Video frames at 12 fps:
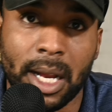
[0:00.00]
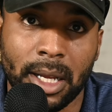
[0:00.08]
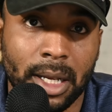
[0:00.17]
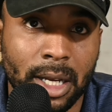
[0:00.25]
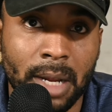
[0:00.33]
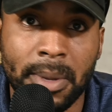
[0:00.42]

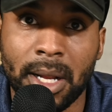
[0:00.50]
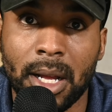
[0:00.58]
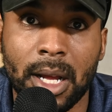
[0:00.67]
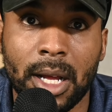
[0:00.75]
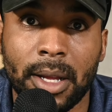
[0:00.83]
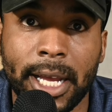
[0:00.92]
Could have been an
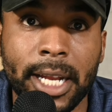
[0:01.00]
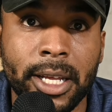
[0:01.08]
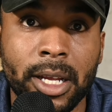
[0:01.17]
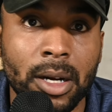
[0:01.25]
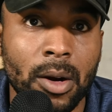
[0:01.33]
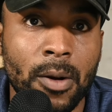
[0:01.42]
uh, Indian
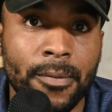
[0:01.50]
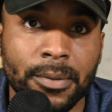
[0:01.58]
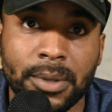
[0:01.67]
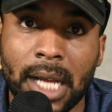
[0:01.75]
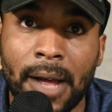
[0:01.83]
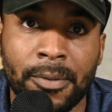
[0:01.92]
girl from
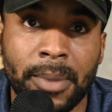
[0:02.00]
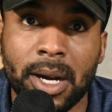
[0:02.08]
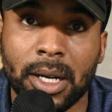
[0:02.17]
South America.